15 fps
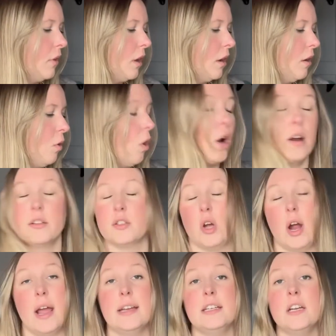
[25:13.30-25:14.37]
or
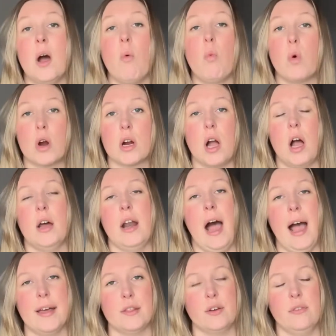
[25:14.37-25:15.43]
sorry, I did not work on
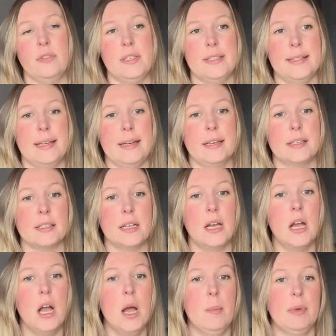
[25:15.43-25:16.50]
either of these things
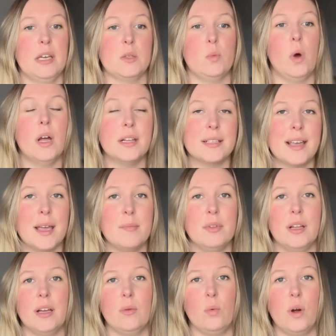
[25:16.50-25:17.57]
because one is
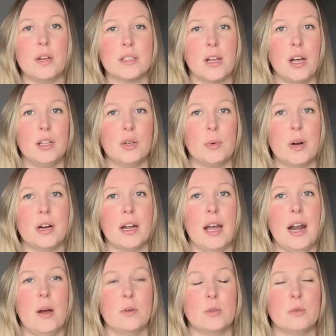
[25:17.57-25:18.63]
cabling and one is color work,
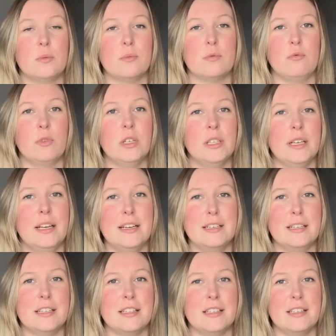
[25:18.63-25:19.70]
and I was really
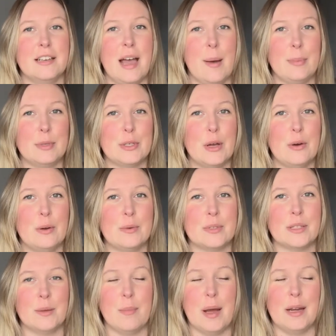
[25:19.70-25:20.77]
into the episode. It was
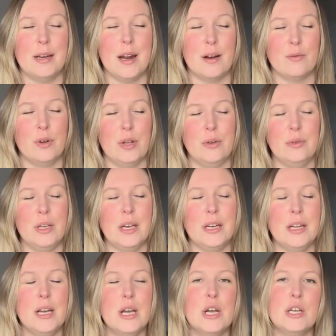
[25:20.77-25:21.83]
the Mighty Nine reunion.